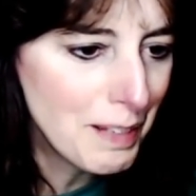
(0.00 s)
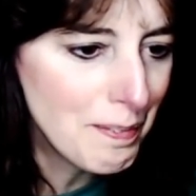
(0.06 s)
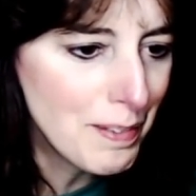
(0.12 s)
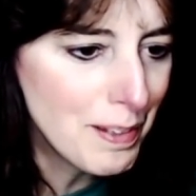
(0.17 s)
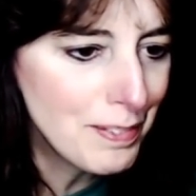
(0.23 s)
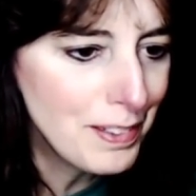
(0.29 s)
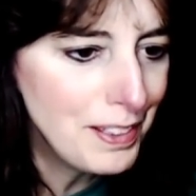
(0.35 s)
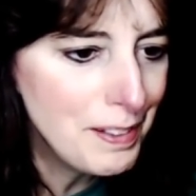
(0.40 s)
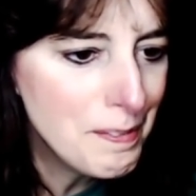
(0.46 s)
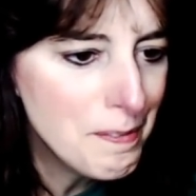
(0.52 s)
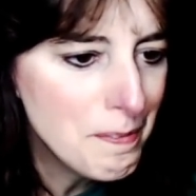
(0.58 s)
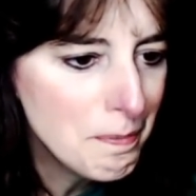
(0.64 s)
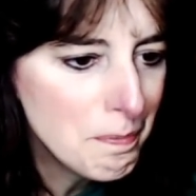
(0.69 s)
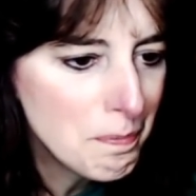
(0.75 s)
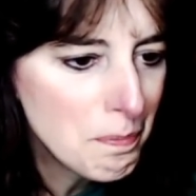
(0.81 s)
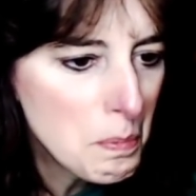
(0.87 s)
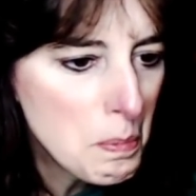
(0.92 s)
it be fun?
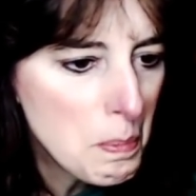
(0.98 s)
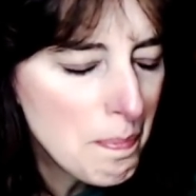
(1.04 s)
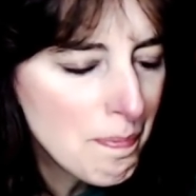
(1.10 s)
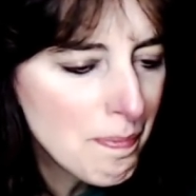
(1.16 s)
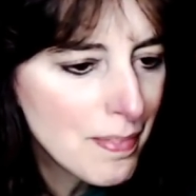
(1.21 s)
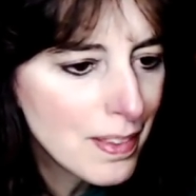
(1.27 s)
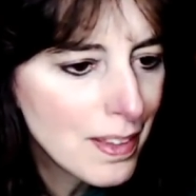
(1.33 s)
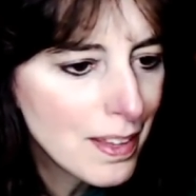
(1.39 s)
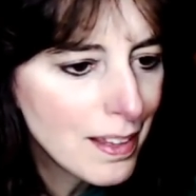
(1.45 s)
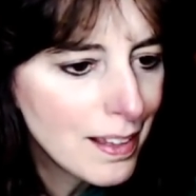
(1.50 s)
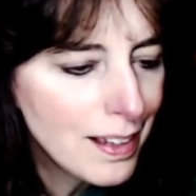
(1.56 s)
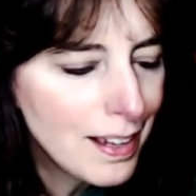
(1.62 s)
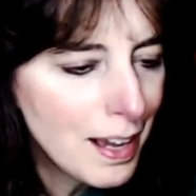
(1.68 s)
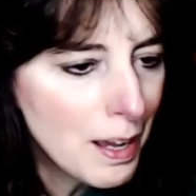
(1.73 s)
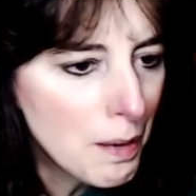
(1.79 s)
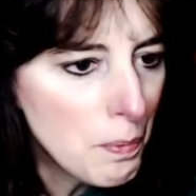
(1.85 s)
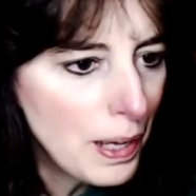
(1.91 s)

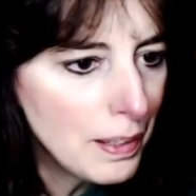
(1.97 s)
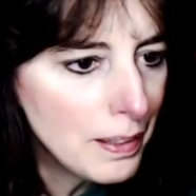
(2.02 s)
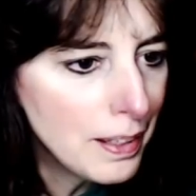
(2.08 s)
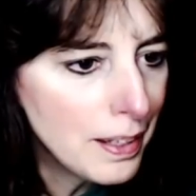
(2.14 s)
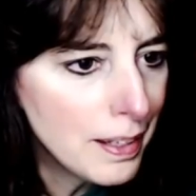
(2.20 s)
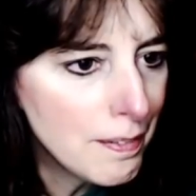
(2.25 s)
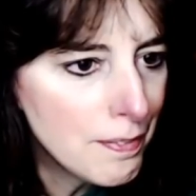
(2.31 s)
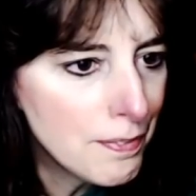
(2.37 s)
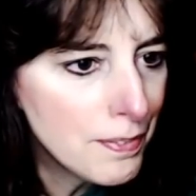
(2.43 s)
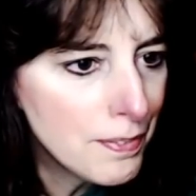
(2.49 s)
Hi, Wildlife.